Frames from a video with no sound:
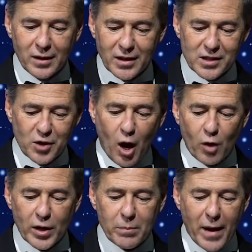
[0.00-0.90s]
it has
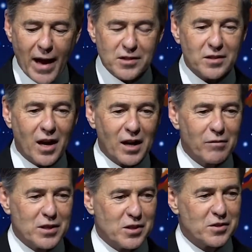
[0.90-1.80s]
already passed out
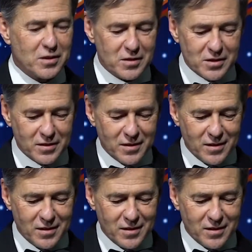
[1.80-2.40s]
of existence.